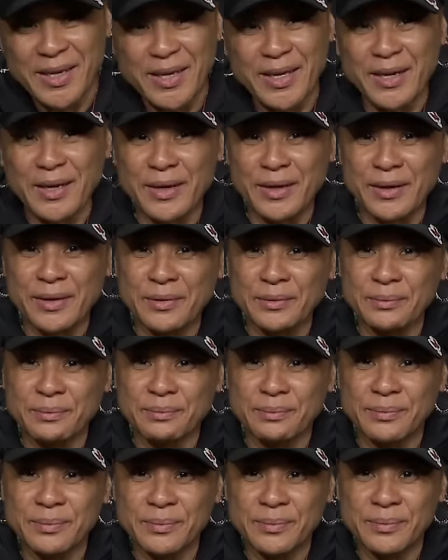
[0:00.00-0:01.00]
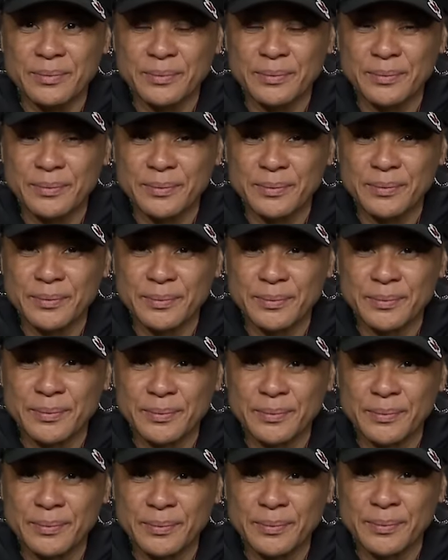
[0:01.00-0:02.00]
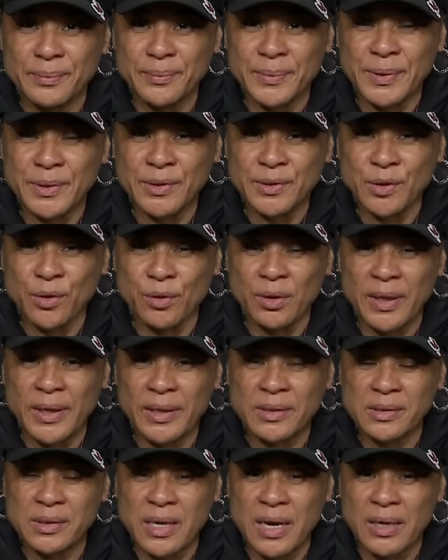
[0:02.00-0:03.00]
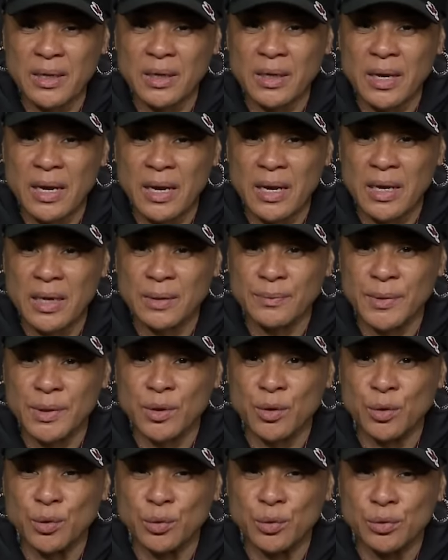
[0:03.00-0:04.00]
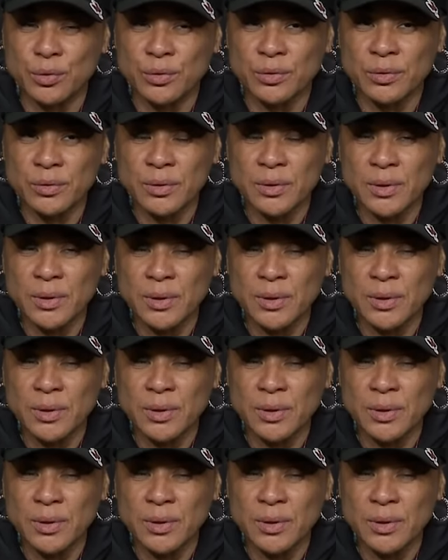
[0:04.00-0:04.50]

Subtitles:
I mean, Jolette's kind of calm and cool.